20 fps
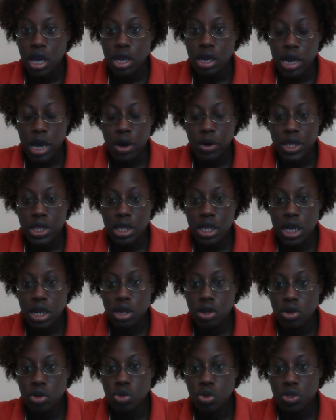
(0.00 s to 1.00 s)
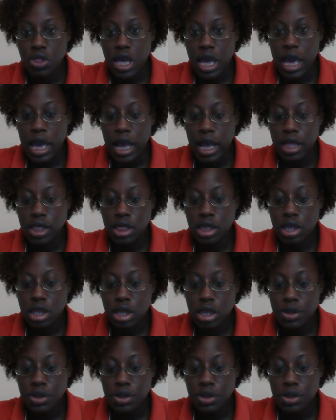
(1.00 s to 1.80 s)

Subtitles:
Now it's telling you that